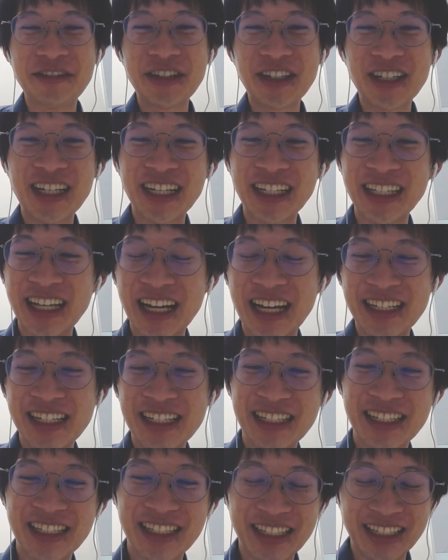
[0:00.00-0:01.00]
I feel like that
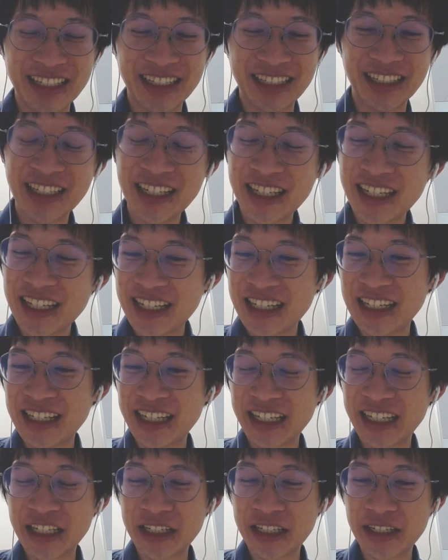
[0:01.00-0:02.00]
is
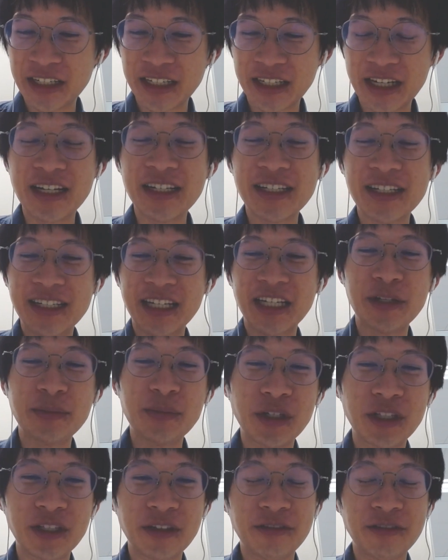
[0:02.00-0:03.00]
like a constant
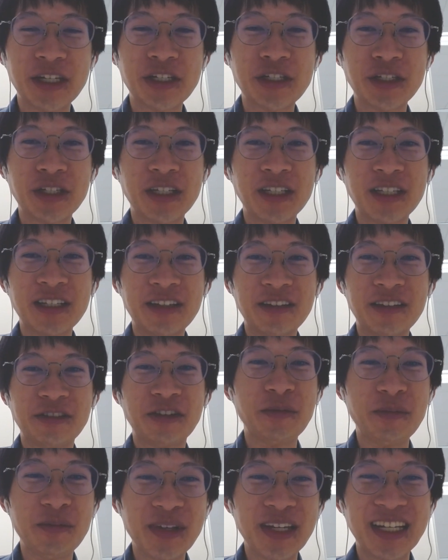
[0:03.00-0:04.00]
motivation
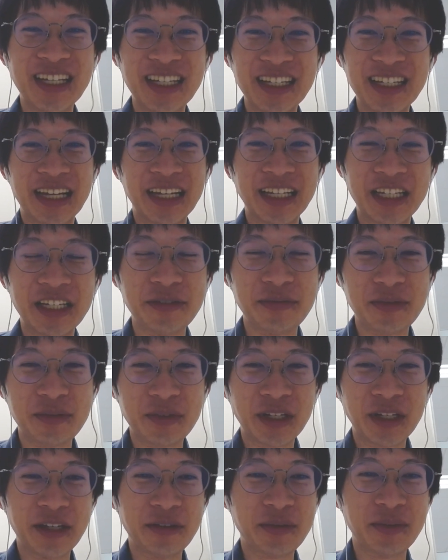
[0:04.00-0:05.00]
for me that
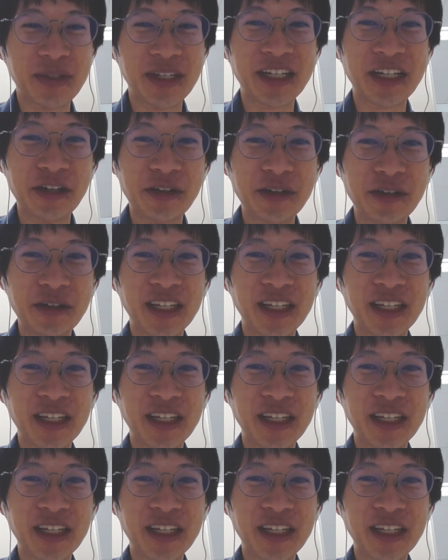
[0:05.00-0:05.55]
keeps me going.